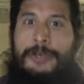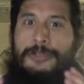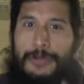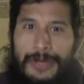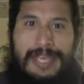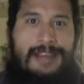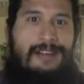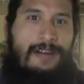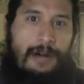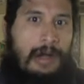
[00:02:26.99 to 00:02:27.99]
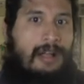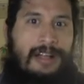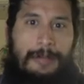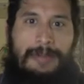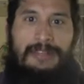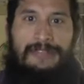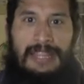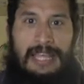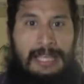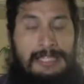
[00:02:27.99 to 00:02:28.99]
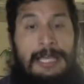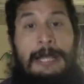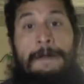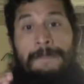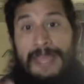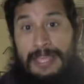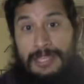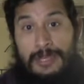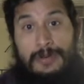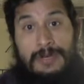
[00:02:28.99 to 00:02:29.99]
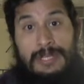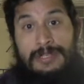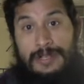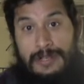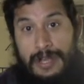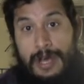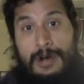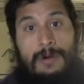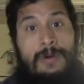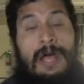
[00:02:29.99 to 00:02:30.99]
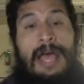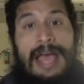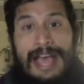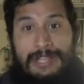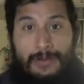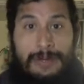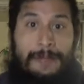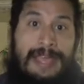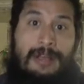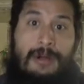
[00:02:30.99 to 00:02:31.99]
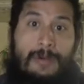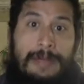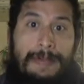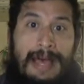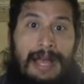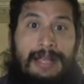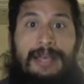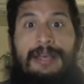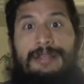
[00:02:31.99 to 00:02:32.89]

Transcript: So here are a couple of things that you need to know as we make our way back